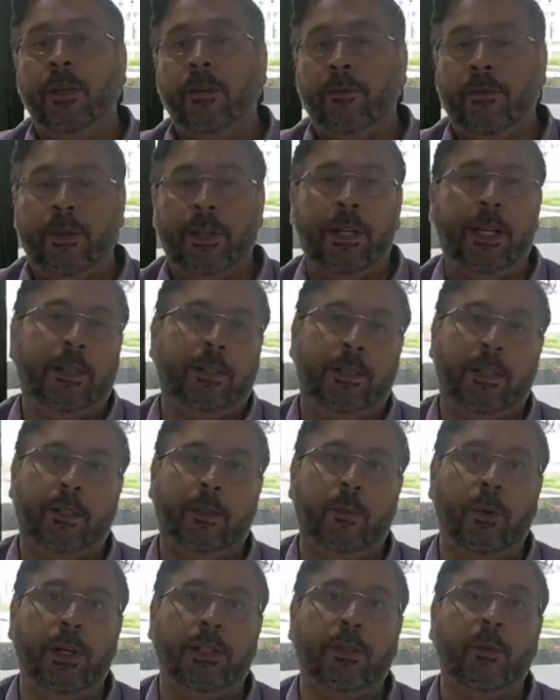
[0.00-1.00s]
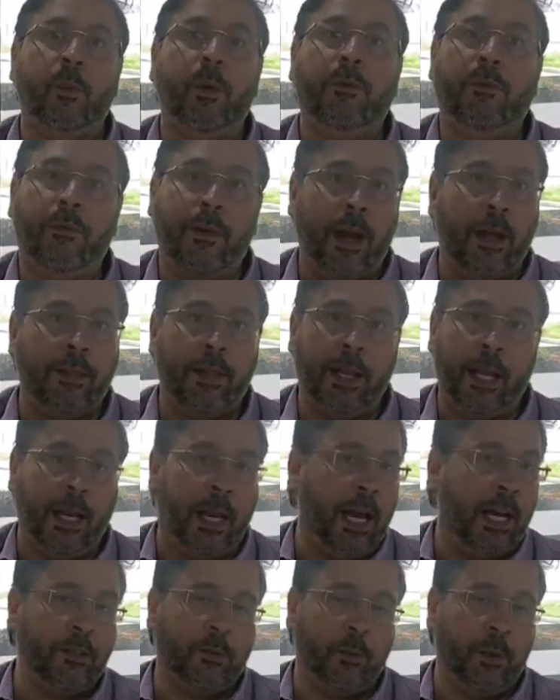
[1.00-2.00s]
for the next six weeks. And we found that
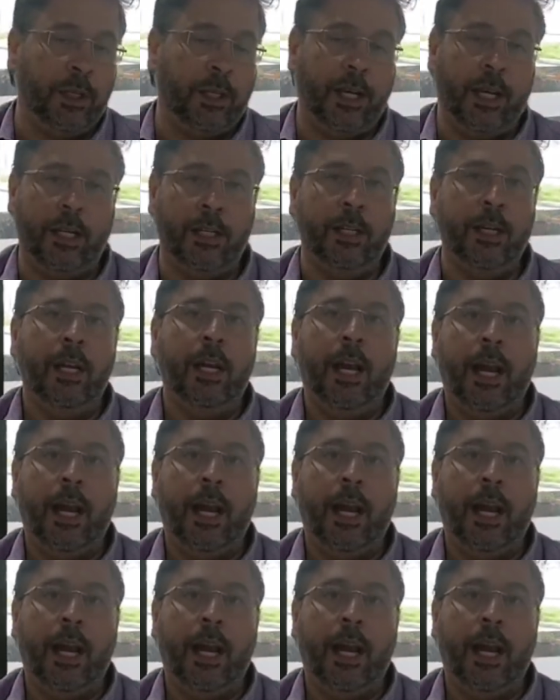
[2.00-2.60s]
last weekend.